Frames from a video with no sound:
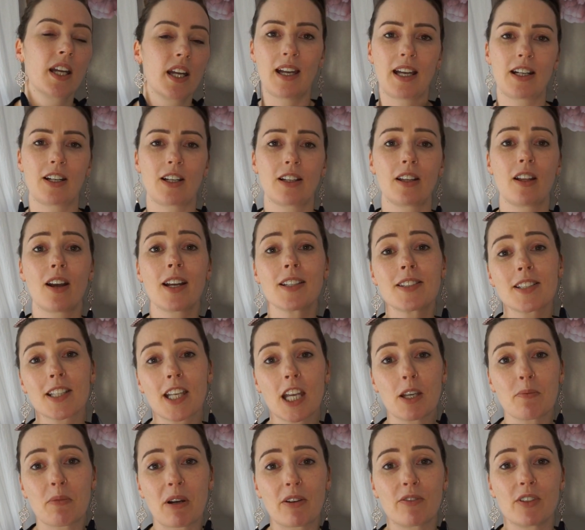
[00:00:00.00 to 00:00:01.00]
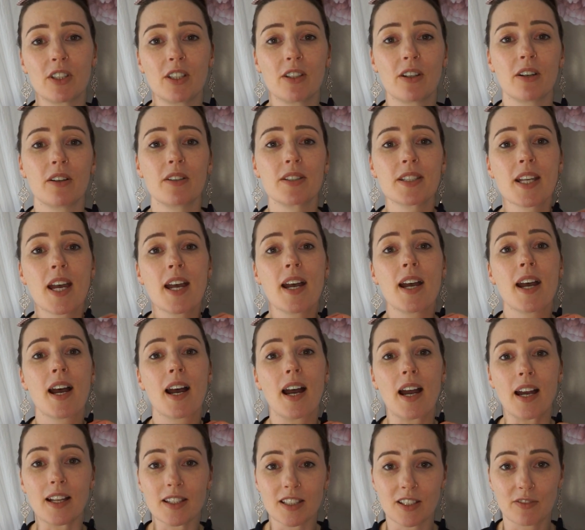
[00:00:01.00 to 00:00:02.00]
And I like to keep my videos
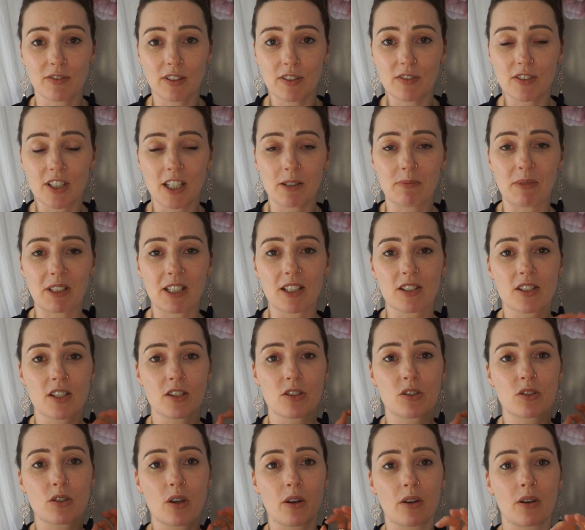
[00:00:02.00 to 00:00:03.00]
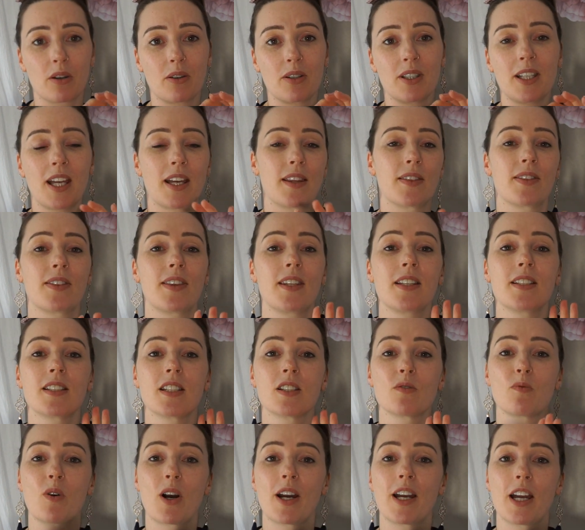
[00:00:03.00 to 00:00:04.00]
under 15 minutes. So yeah, this
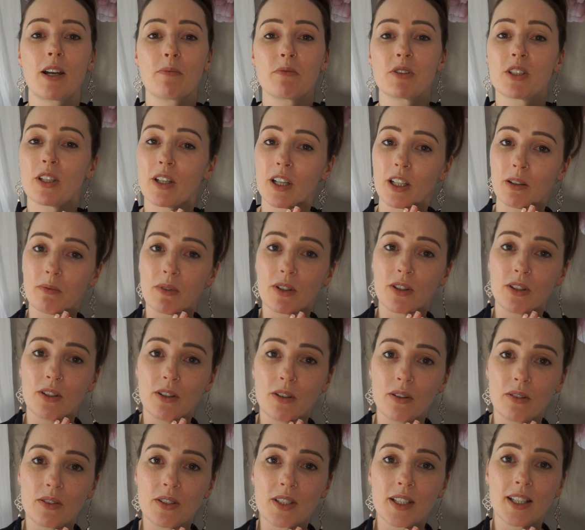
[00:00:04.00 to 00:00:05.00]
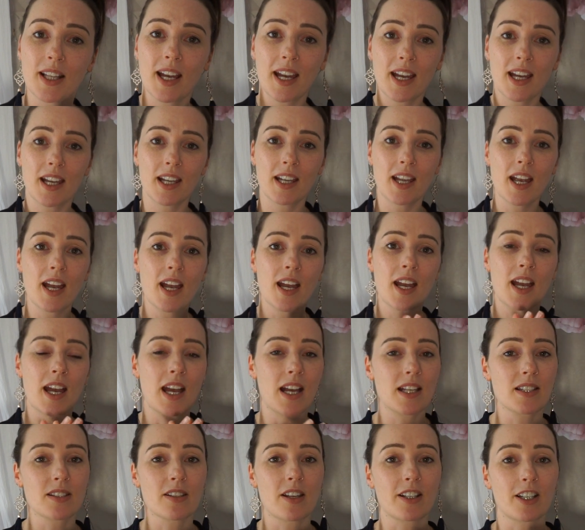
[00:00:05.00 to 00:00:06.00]
is why I'm sharing with you today
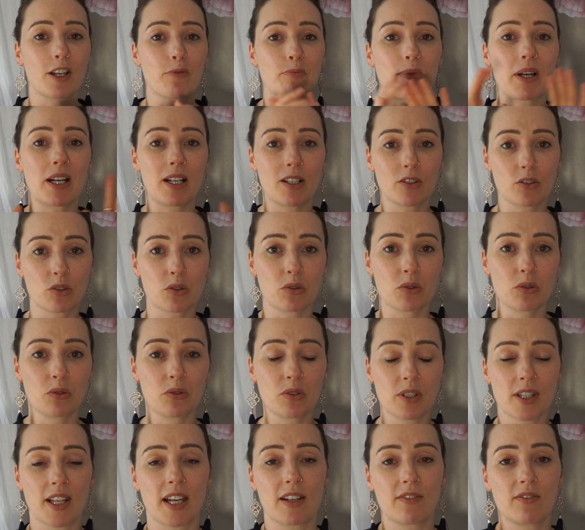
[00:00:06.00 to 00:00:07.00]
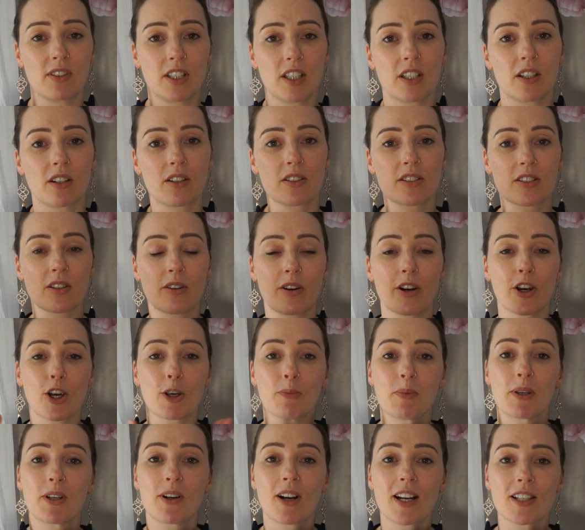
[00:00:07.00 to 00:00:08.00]
as like a part 2 to that video. So I
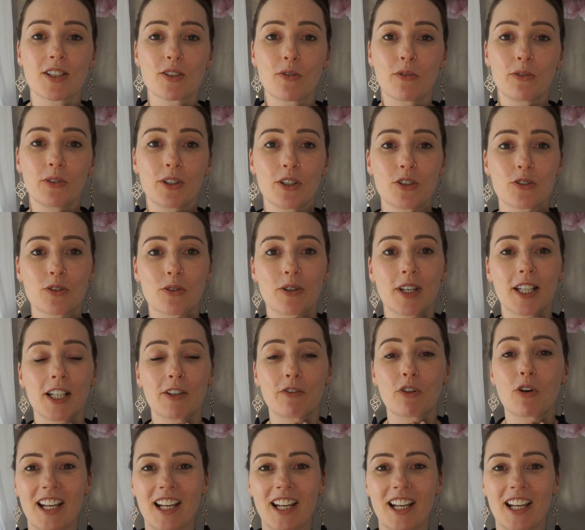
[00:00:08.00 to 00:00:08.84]
hope you guys all enjoy it.